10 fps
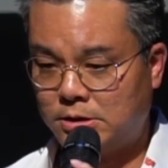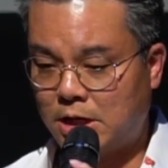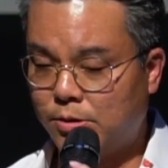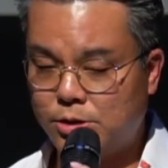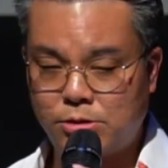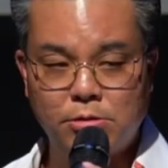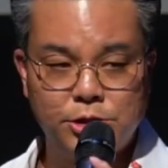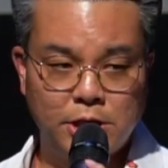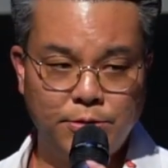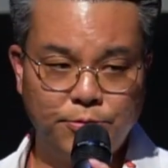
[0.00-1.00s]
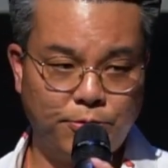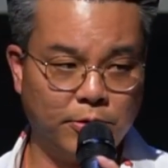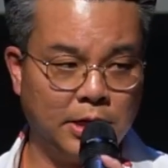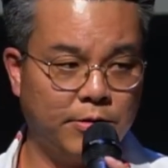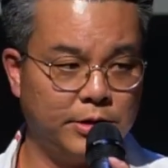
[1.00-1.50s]
I was so ashamed for
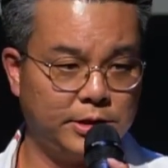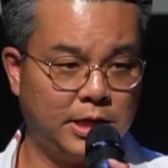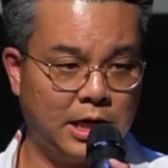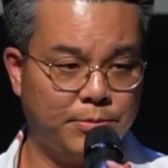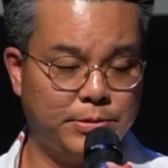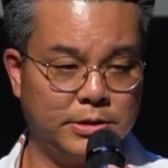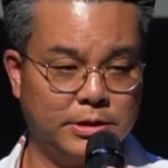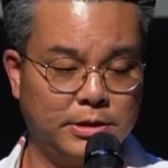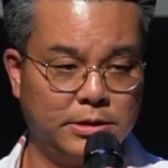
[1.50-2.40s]
allowing this to happen.